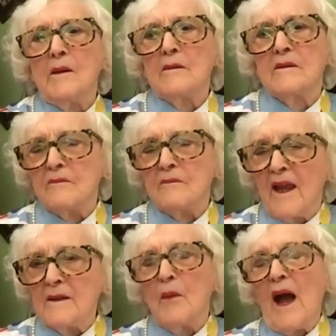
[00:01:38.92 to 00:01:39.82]

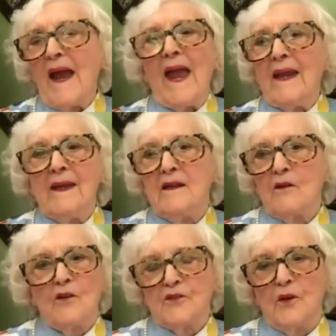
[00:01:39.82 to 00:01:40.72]
defended by any
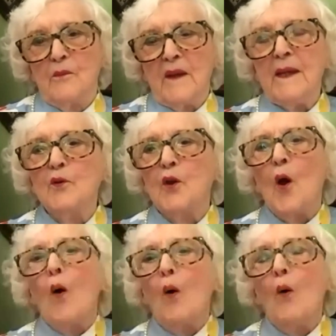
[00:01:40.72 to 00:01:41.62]
costume. He would
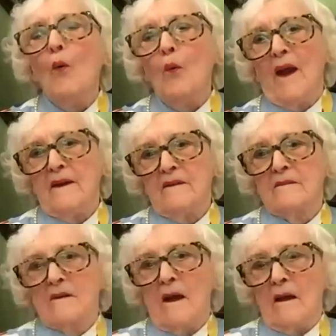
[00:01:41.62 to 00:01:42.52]
always
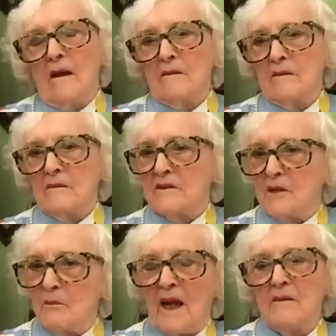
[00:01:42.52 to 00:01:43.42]

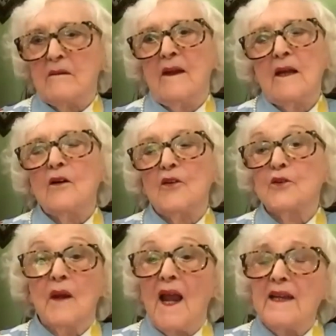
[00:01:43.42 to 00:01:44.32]
surmount any
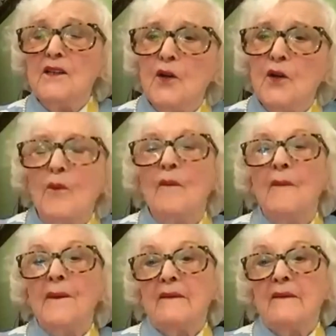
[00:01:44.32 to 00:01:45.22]
costume. And I knew
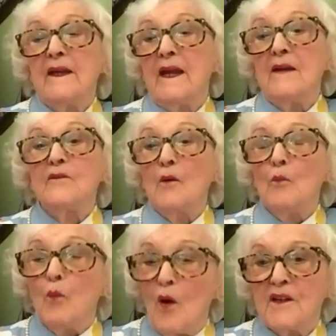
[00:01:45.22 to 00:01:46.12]
that if I
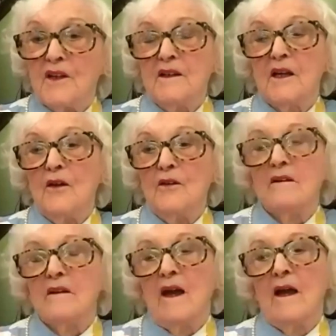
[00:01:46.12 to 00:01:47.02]
wanted to go
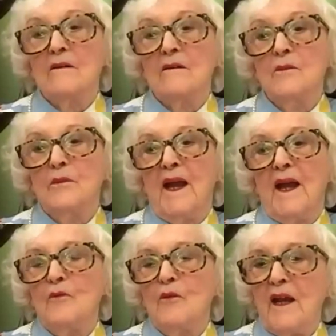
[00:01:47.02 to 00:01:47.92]
to town and be
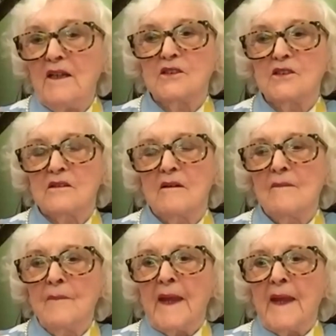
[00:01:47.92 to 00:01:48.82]
outrageous
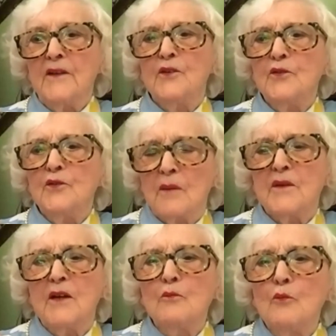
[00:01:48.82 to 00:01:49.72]
and do
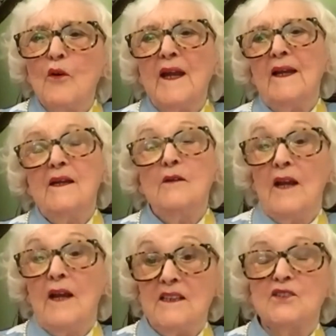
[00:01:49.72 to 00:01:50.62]
something really,
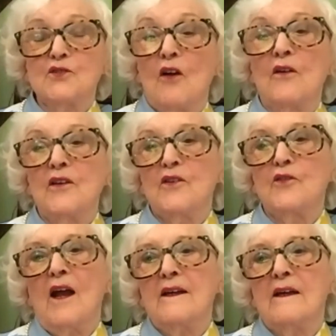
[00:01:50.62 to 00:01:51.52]
really strong and
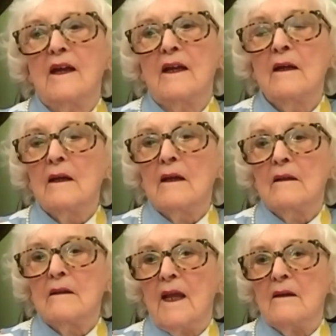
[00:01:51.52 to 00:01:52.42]
striking,
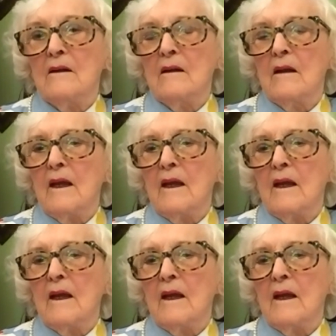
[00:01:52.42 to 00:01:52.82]
then